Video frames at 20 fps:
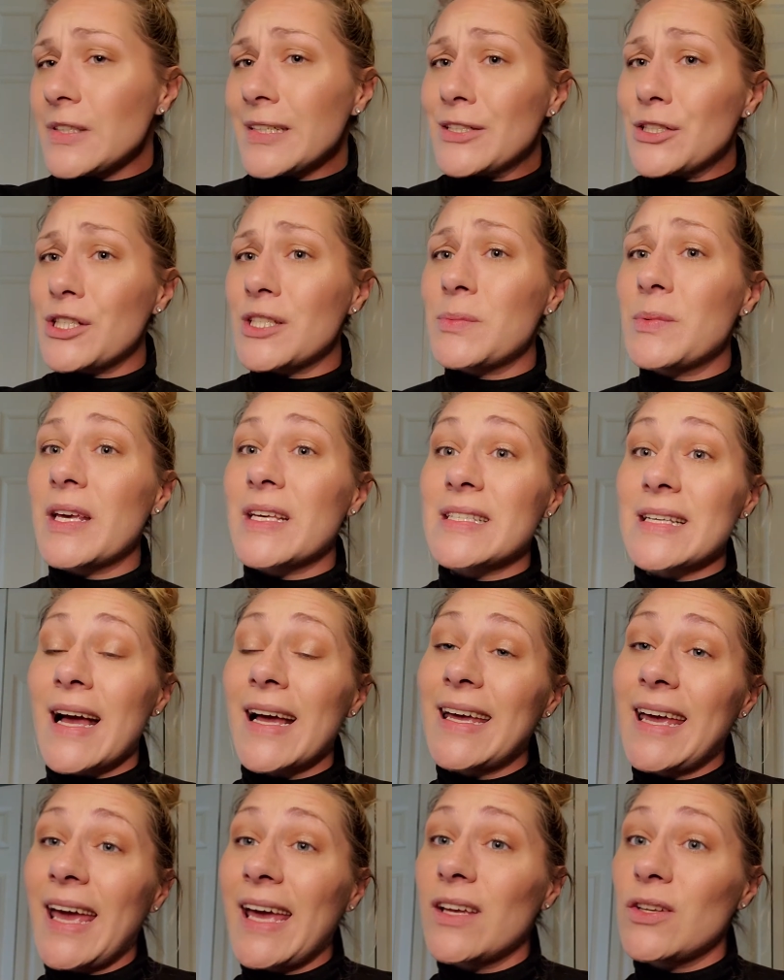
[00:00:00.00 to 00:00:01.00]
just because I
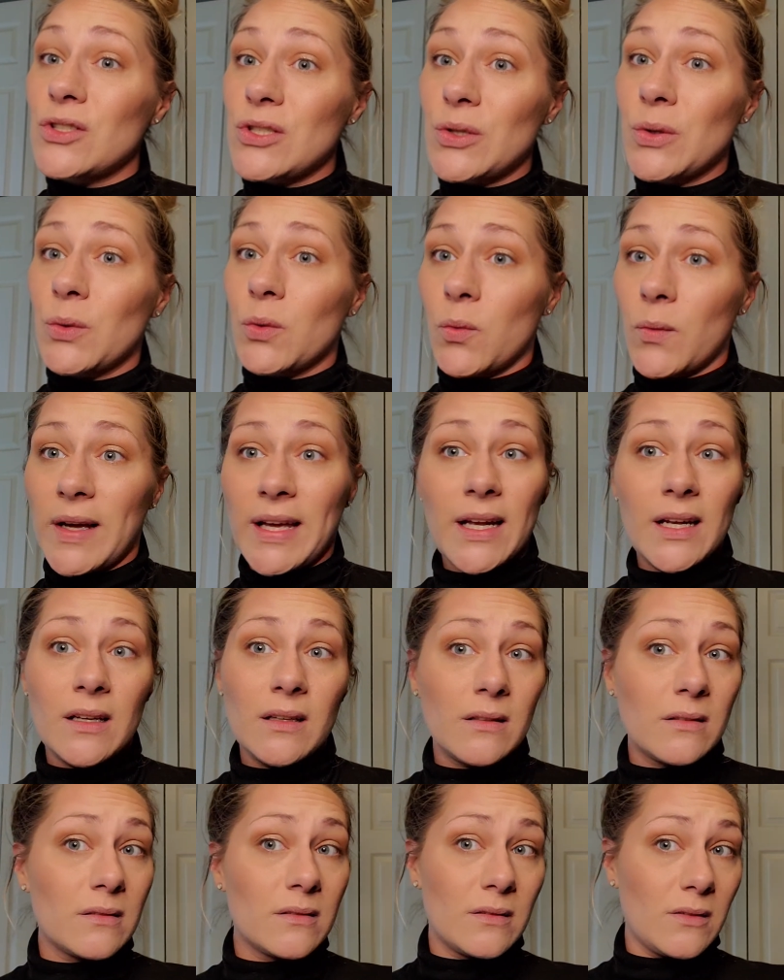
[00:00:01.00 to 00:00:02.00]
can't do a
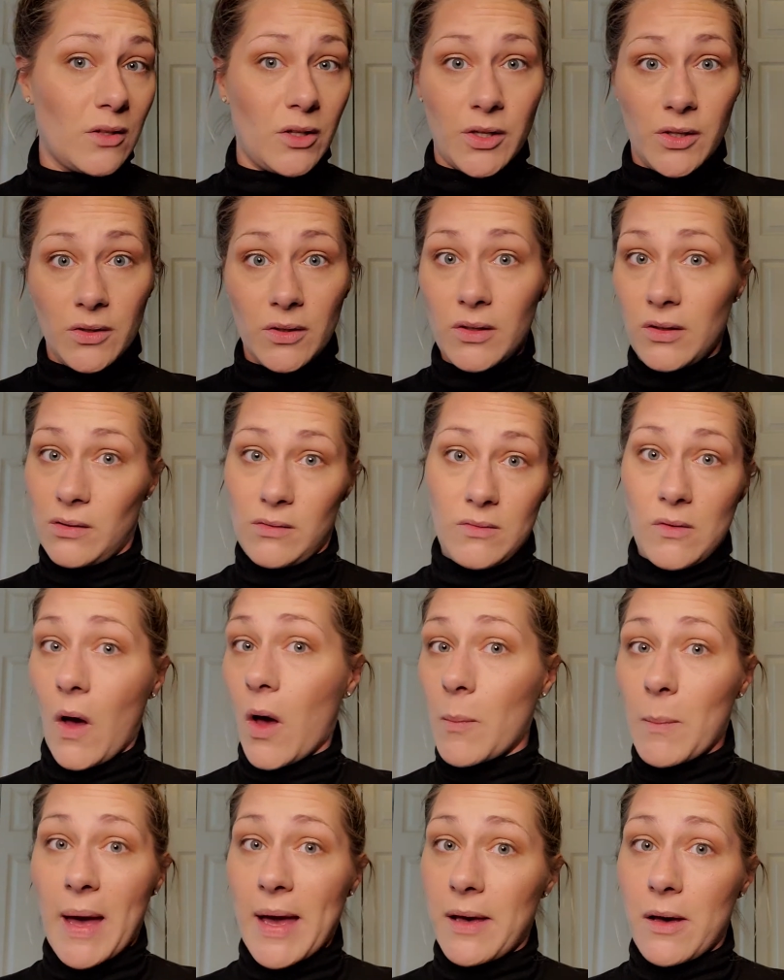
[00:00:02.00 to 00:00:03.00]
wing look
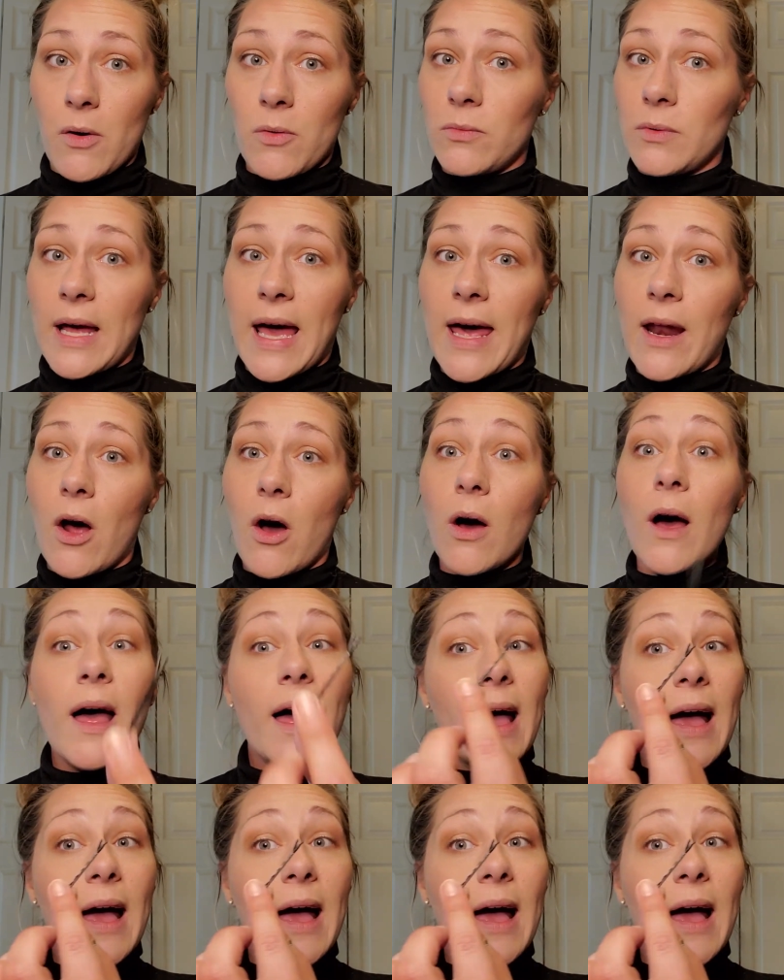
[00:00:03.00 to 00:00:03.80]
on my own at all.